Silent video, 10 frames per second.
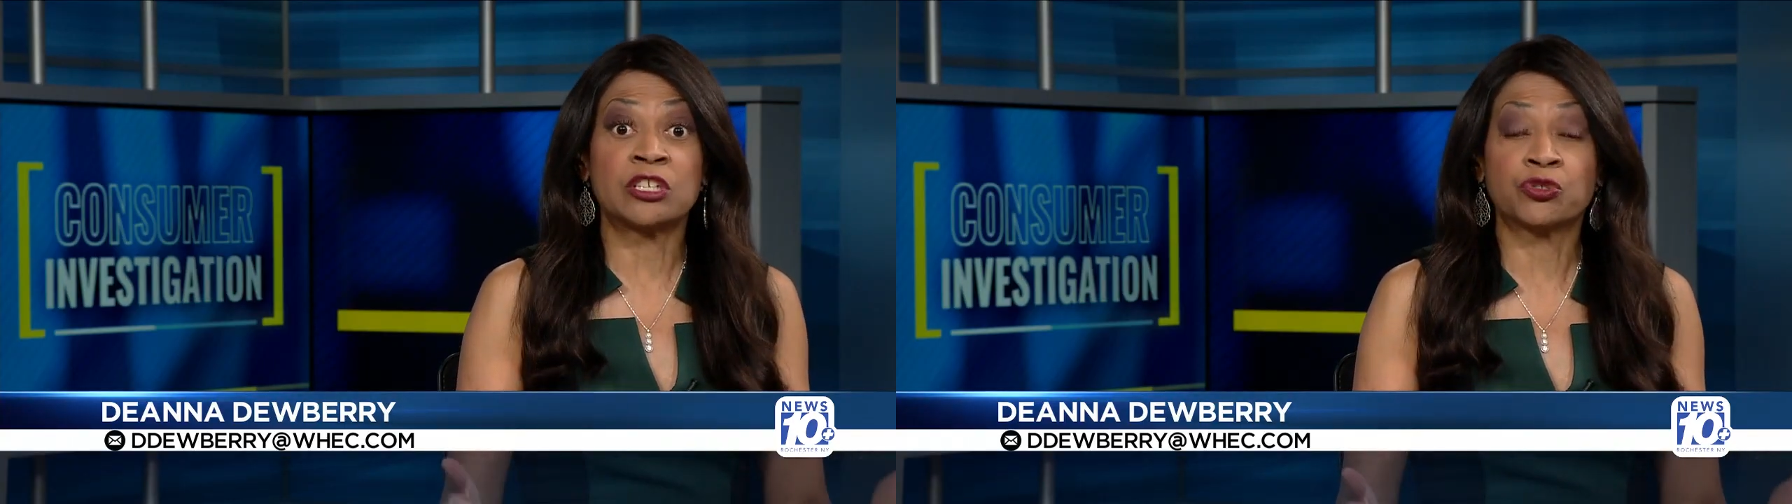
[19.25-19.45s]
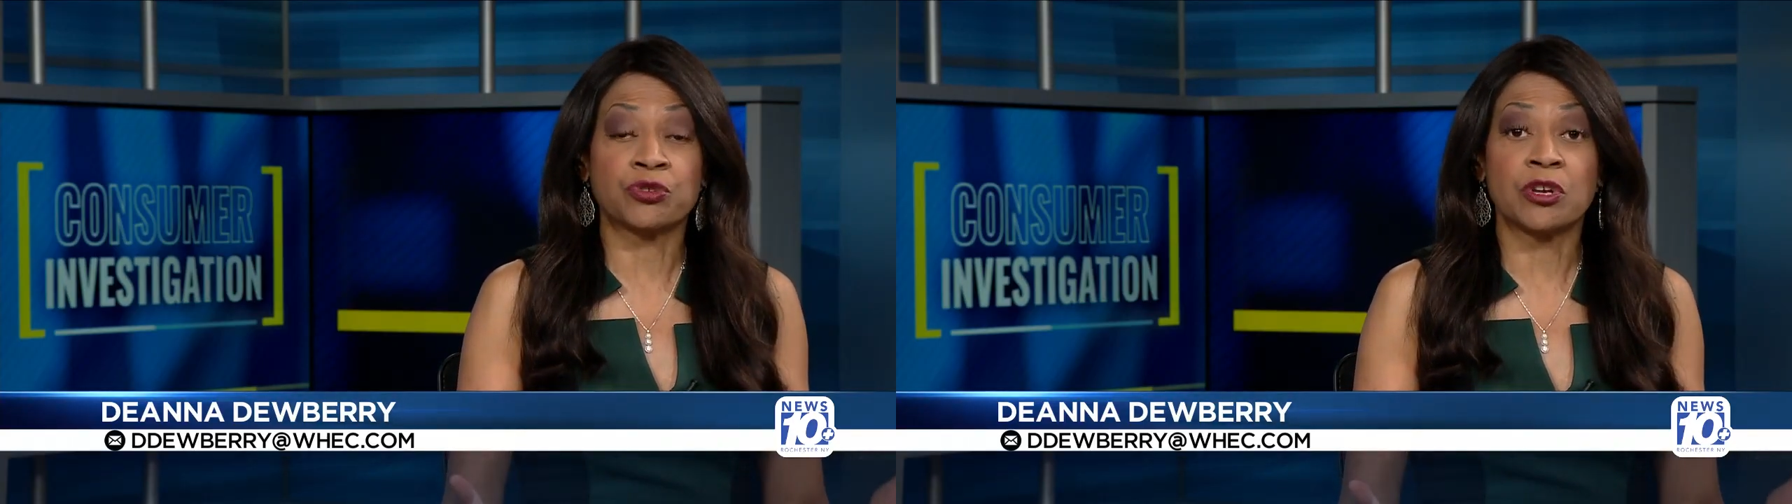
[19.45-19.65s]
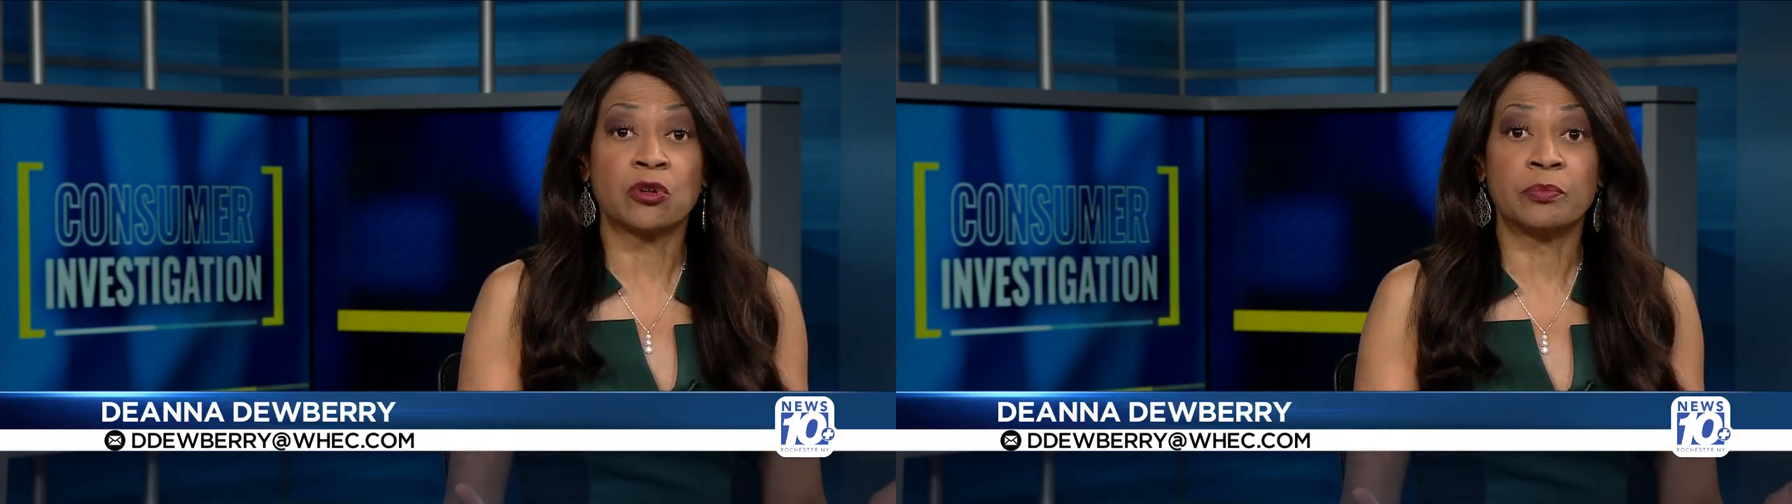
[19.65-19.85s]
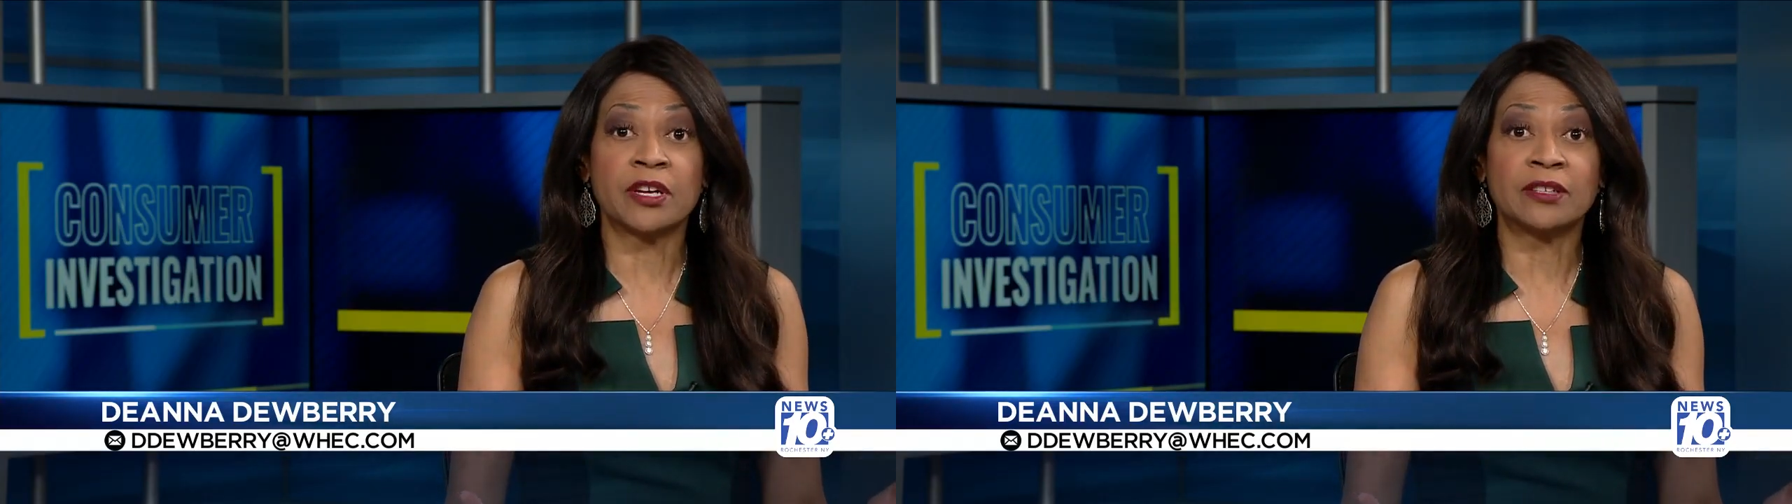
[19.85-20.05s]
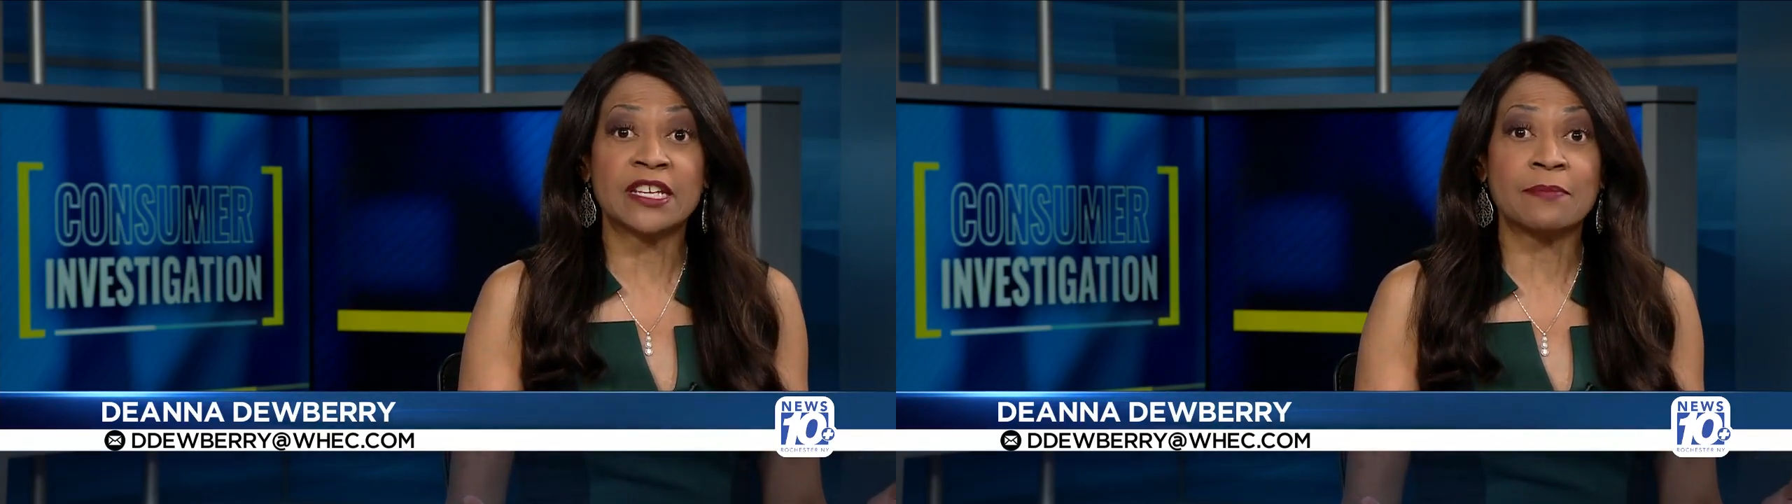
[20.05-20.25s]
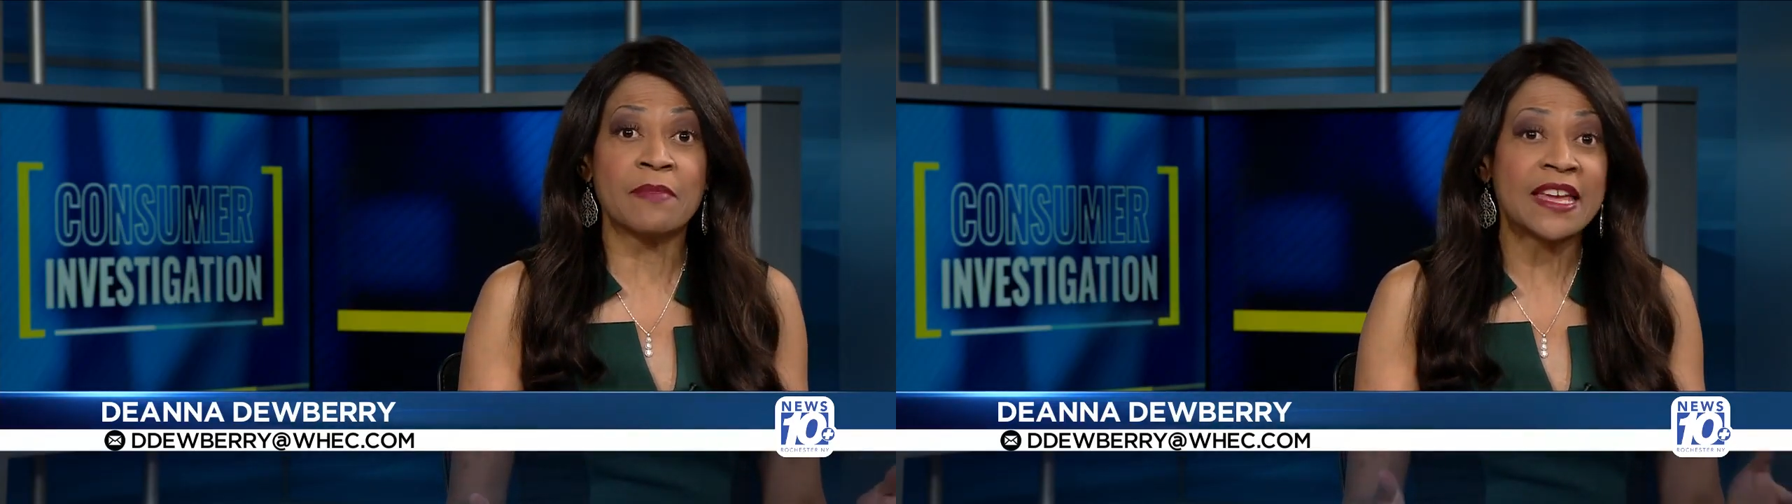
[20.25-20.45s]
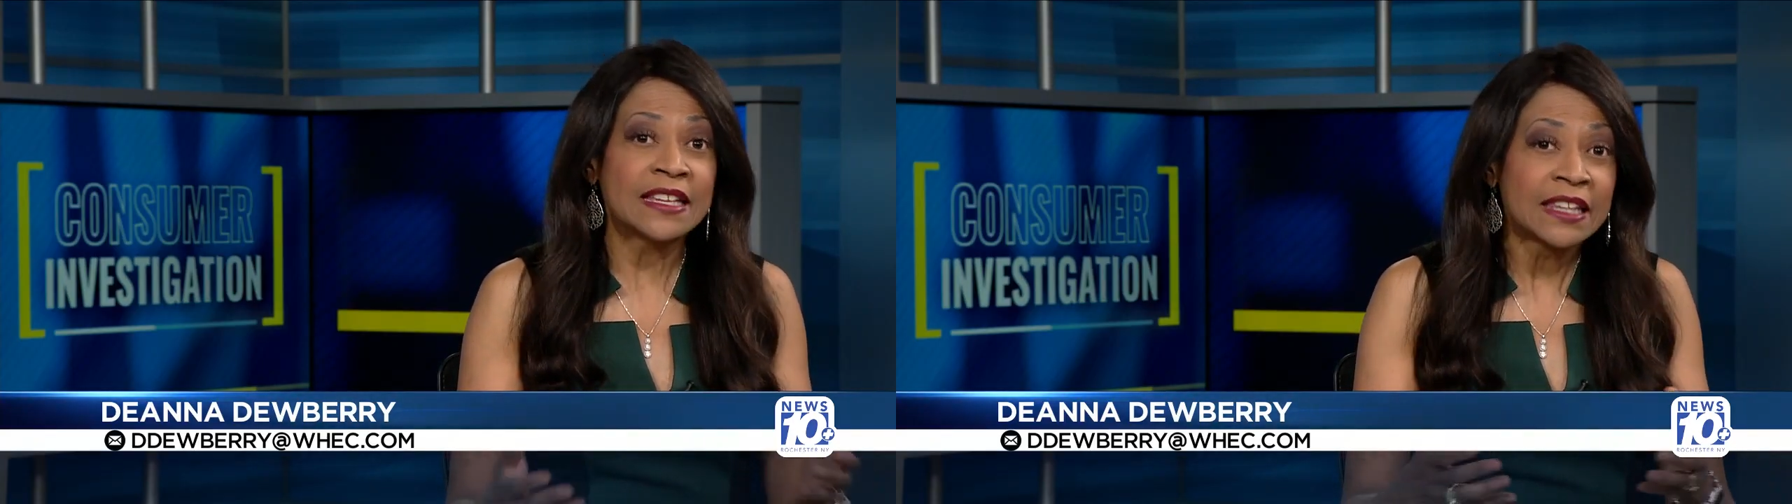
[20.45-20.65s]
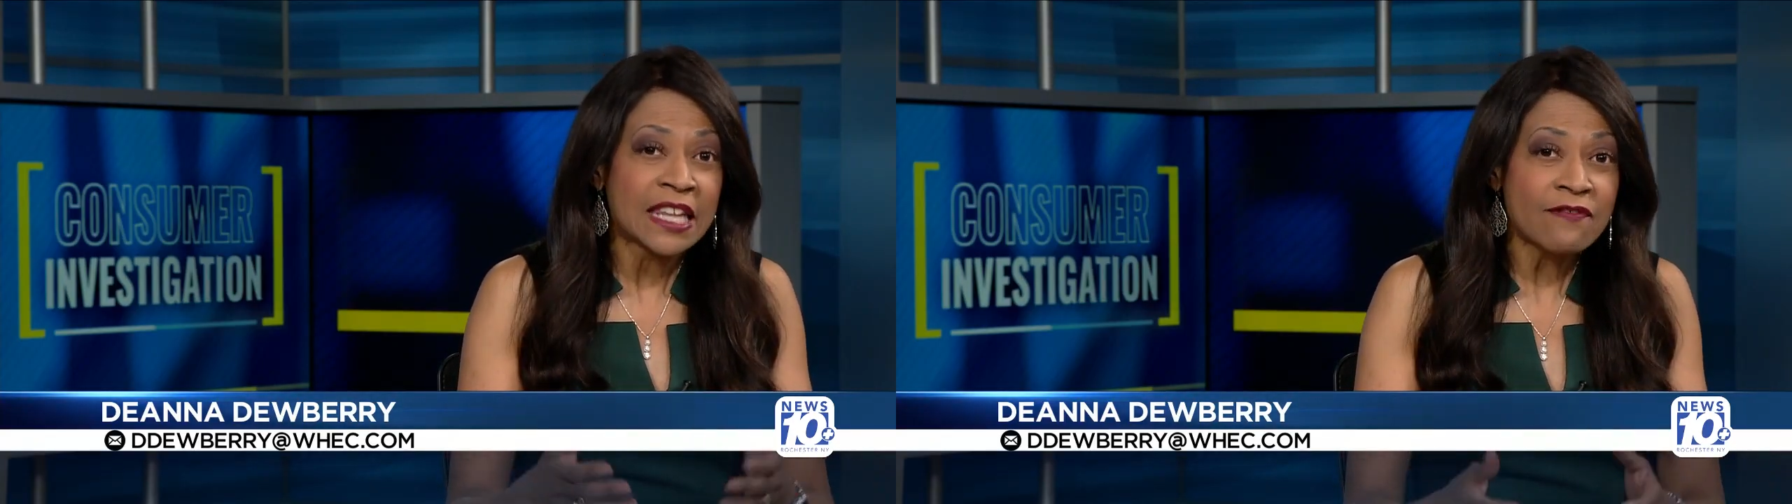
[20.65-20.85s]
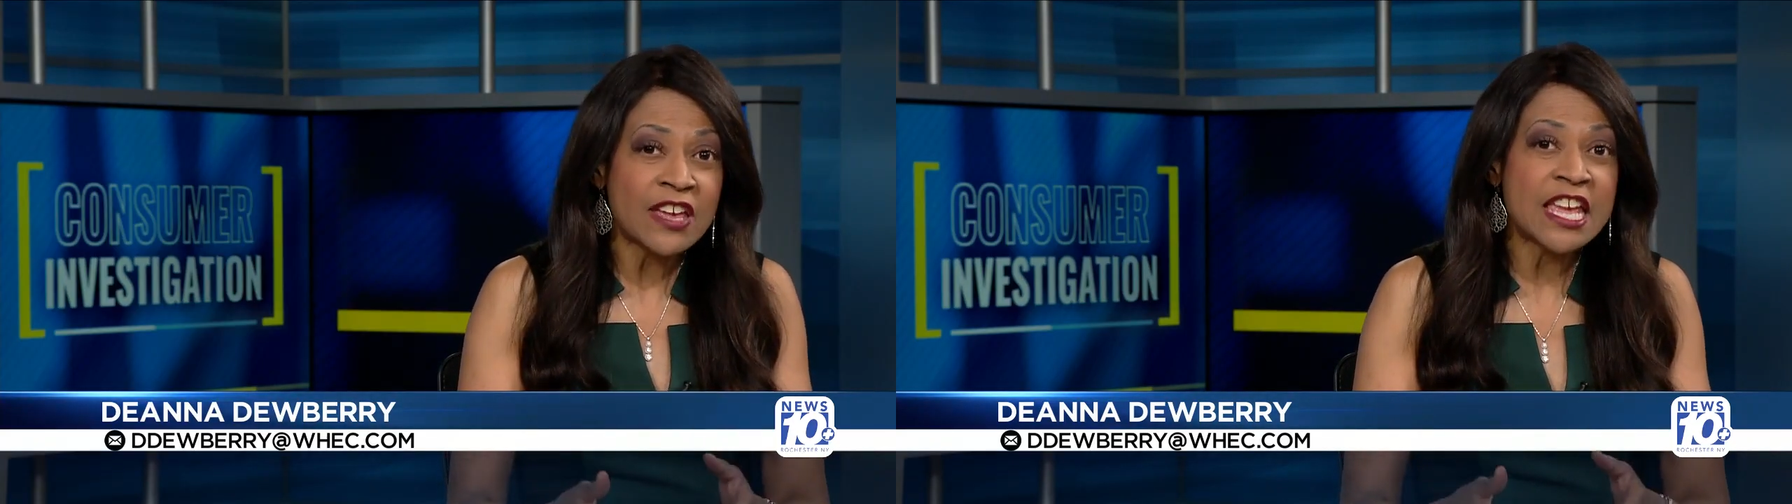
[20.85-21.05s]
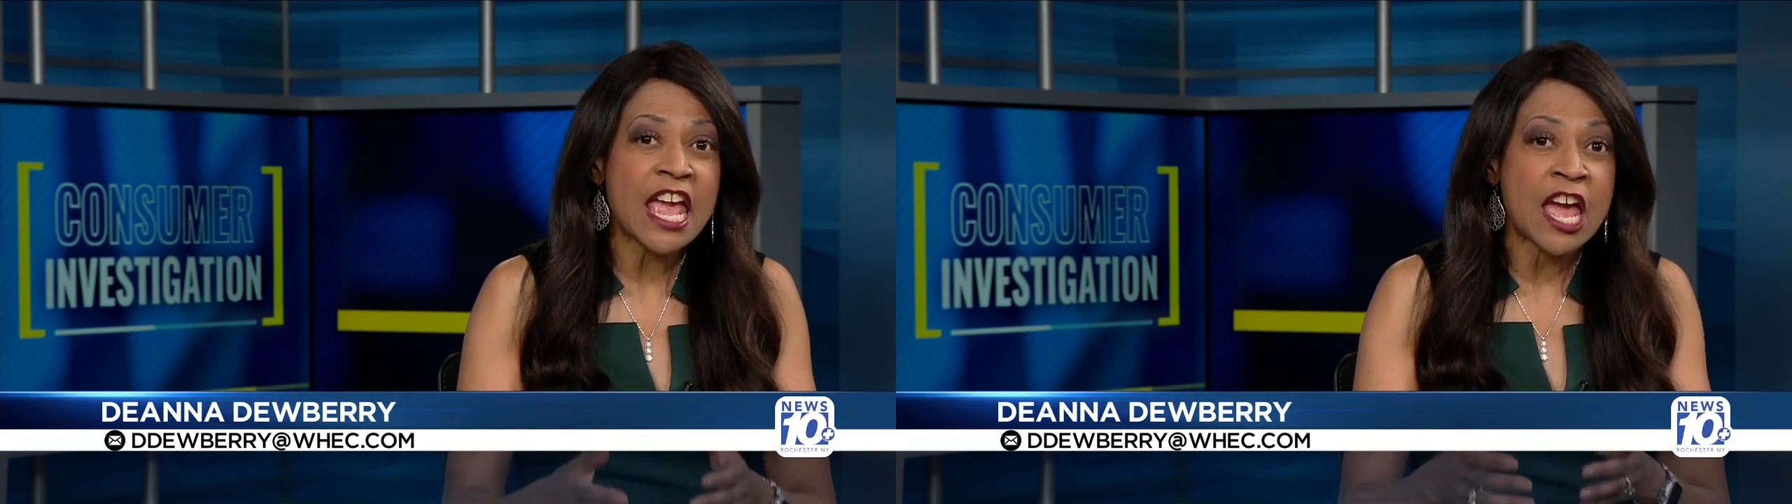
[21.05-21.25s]
century-old building make
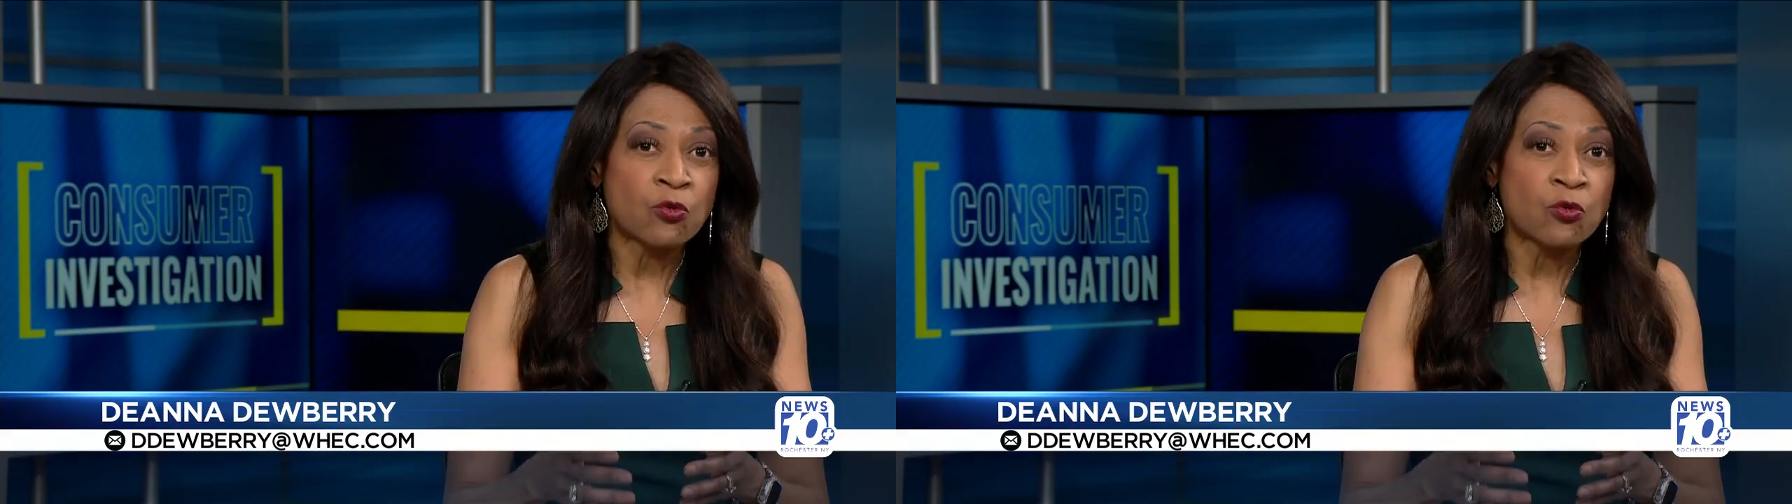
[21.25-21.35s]
living